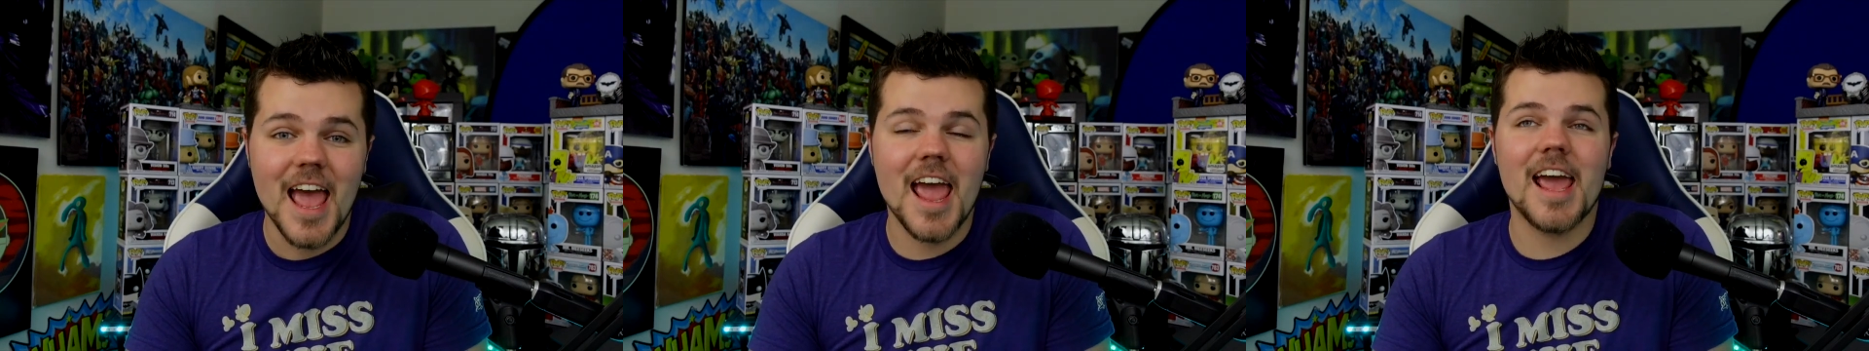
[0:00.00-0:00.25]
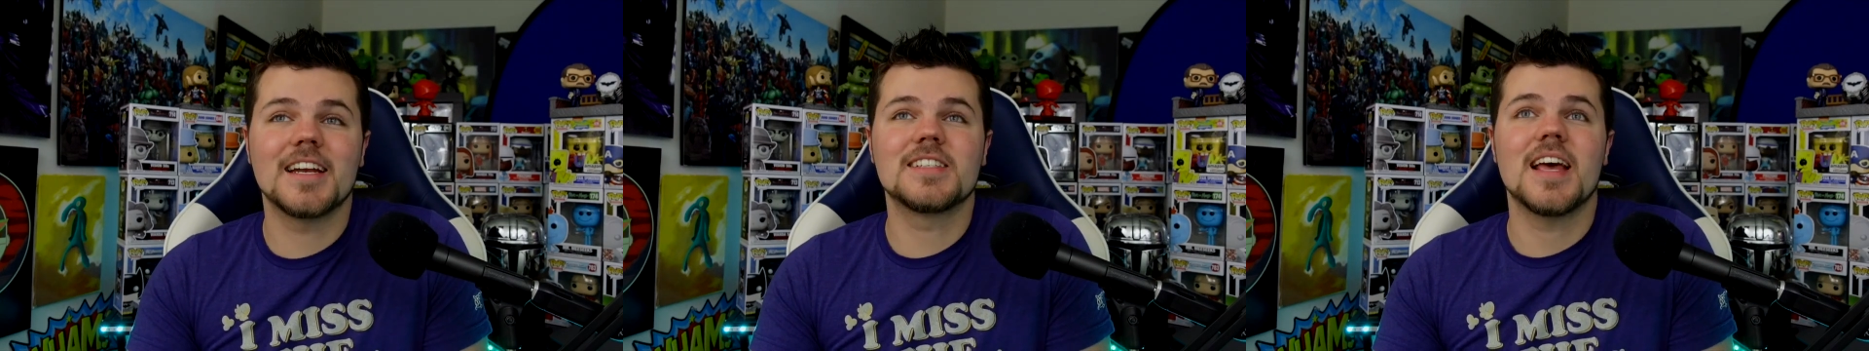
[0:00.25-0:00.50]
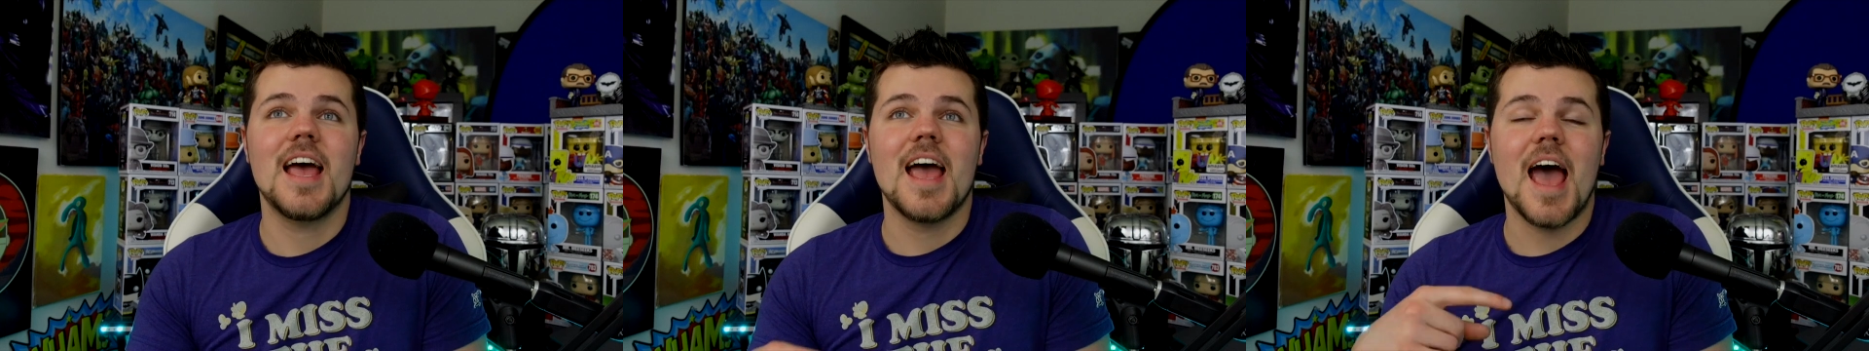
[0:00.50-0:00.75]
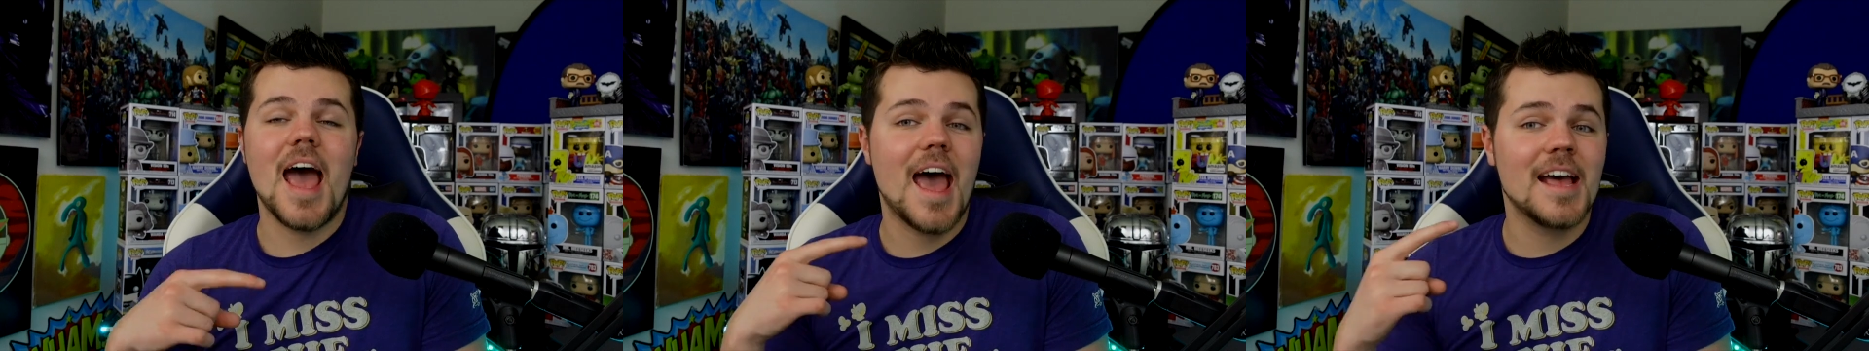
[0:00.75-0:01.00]
and
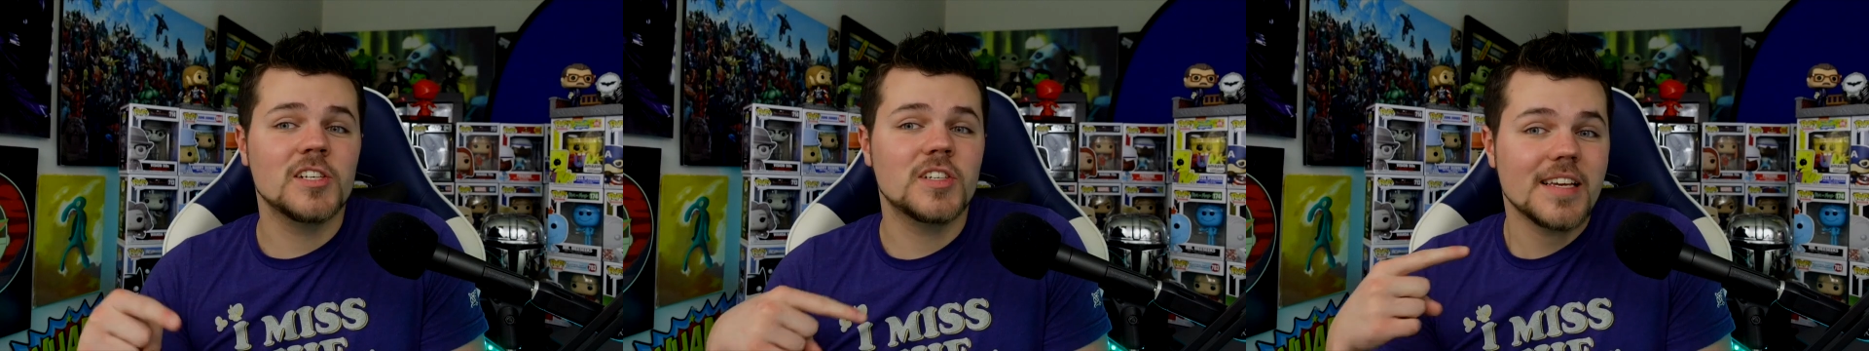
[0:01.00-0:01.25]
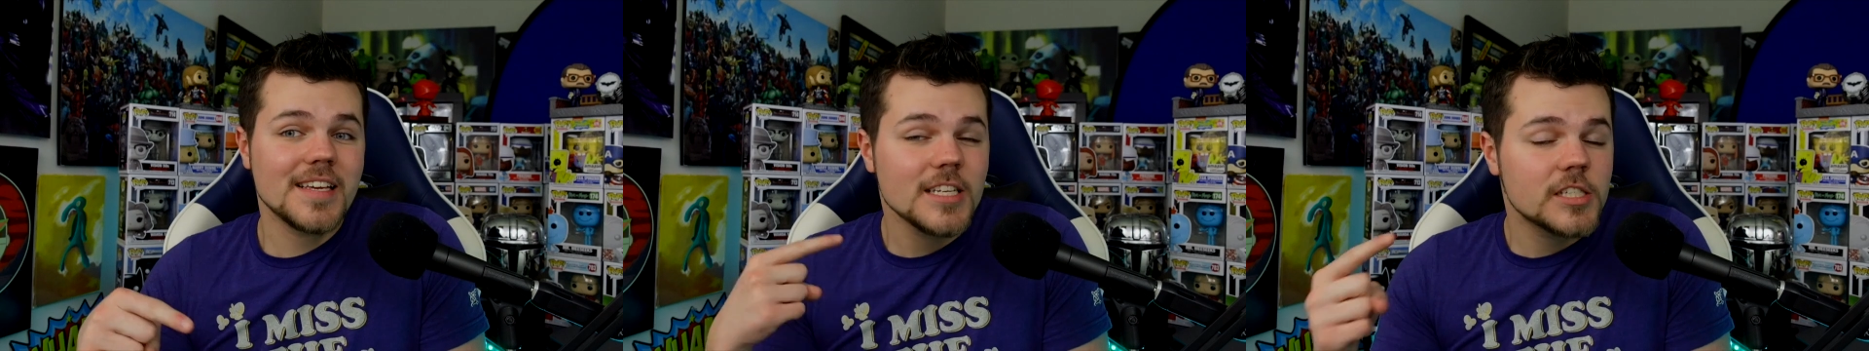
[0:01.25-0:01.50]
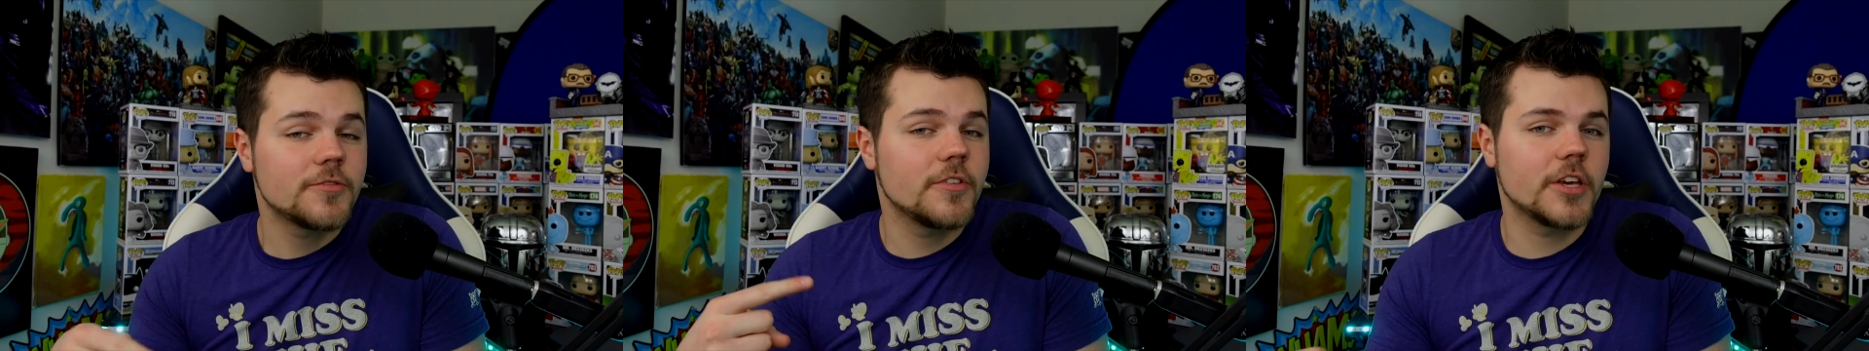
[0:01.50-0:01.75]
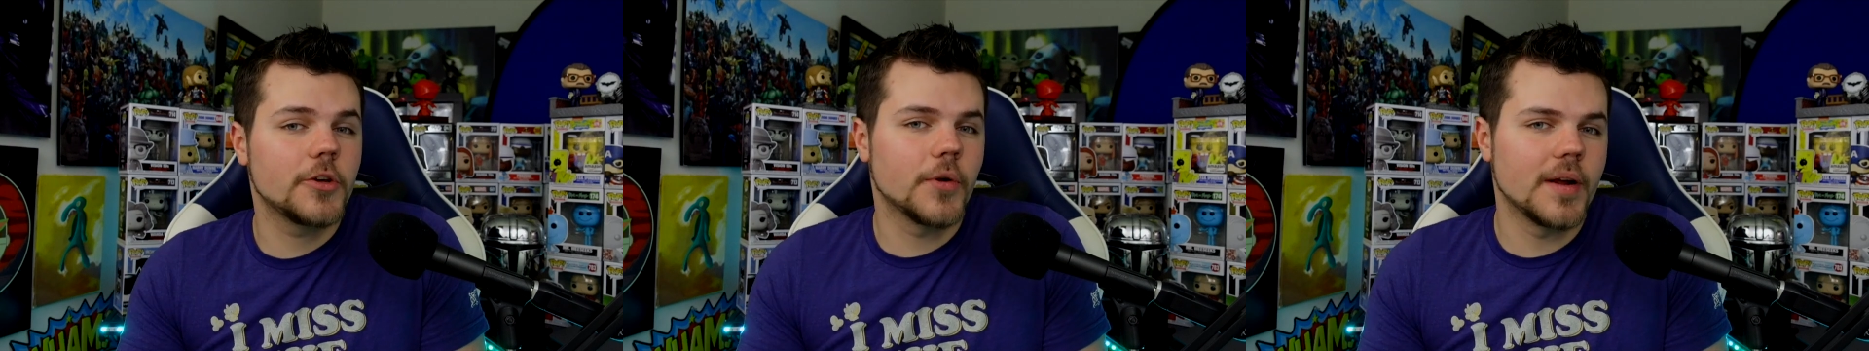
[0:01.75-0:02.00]
as he's
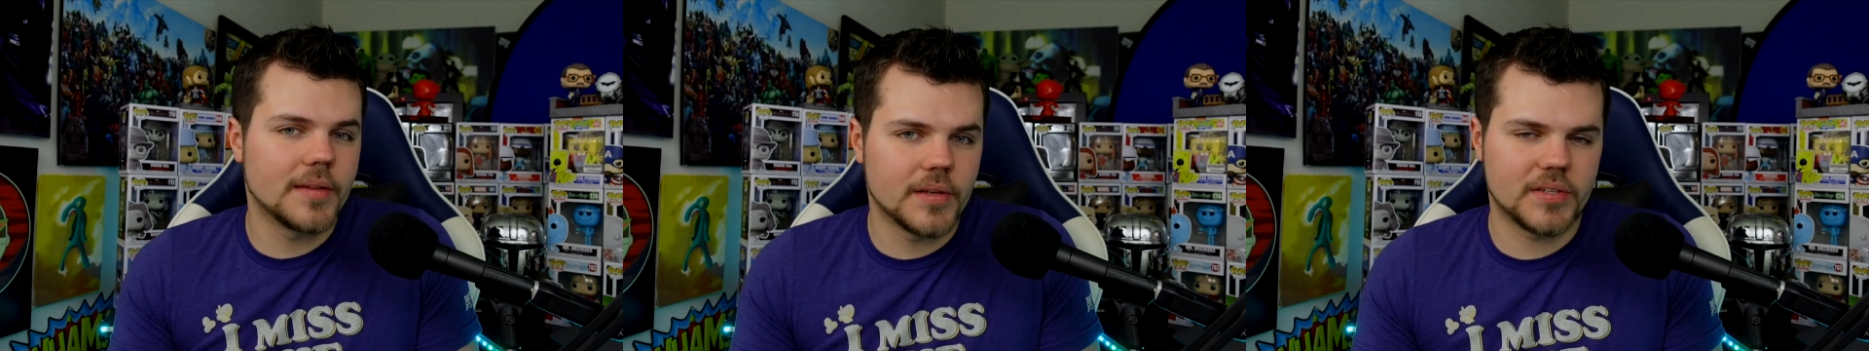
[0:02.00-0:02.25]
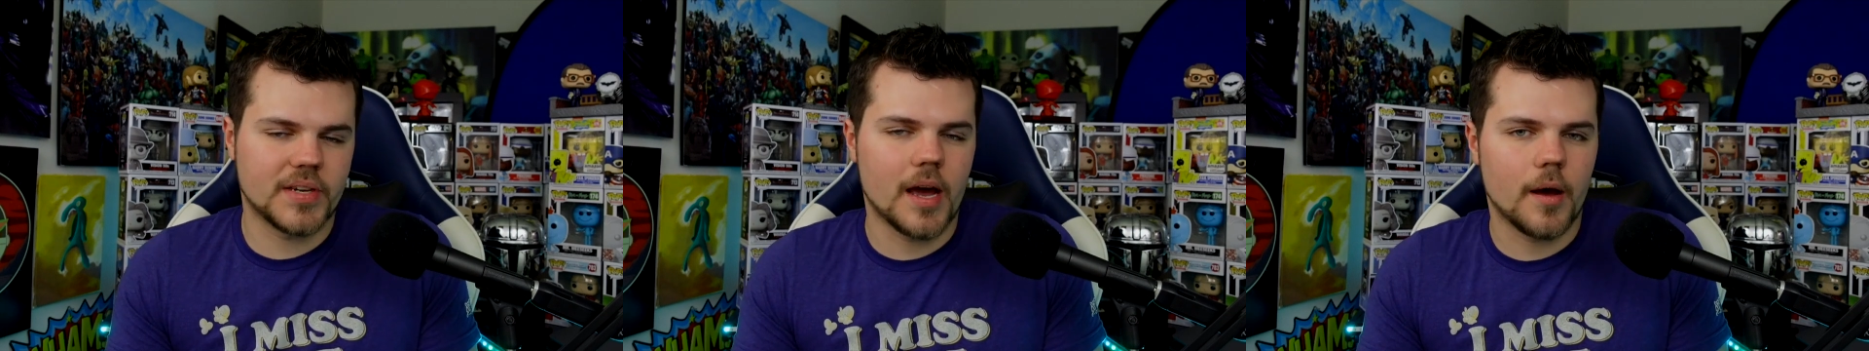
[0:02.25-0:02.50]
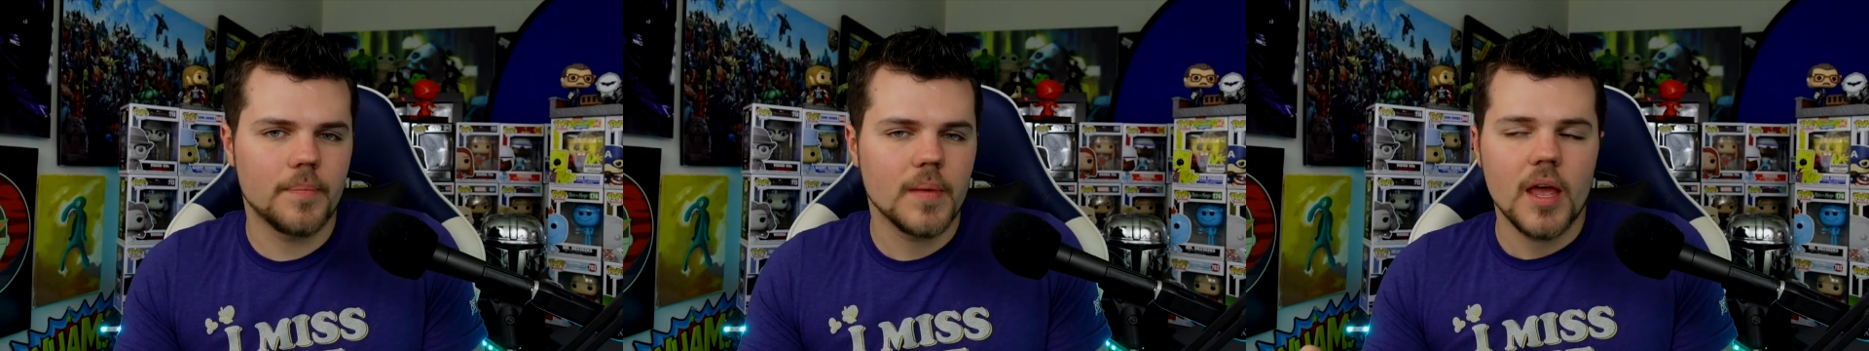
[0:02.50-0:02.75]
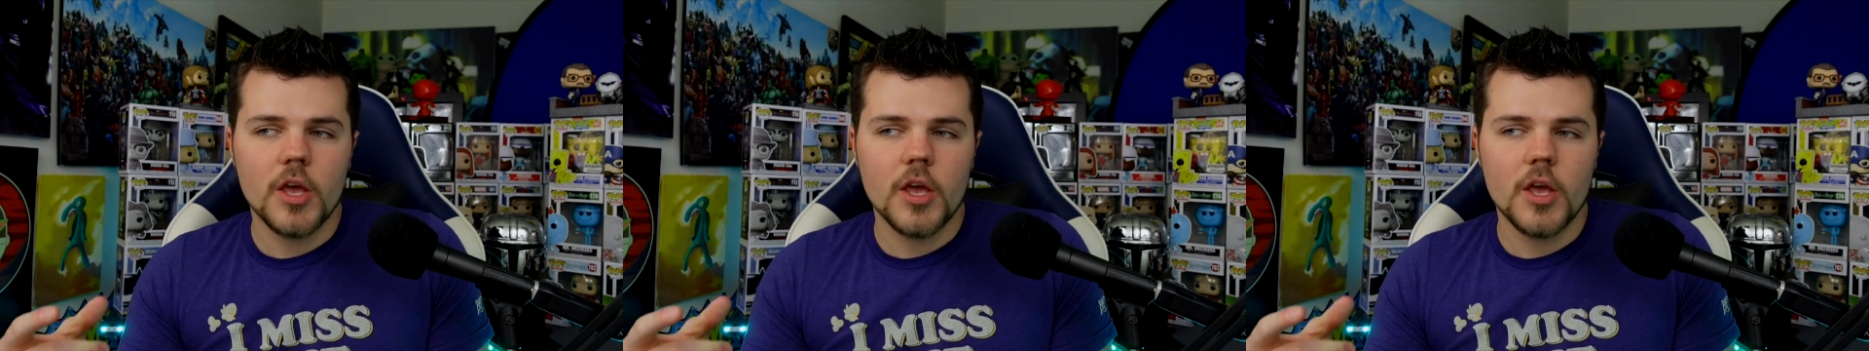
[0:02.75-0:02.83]
figuring this out,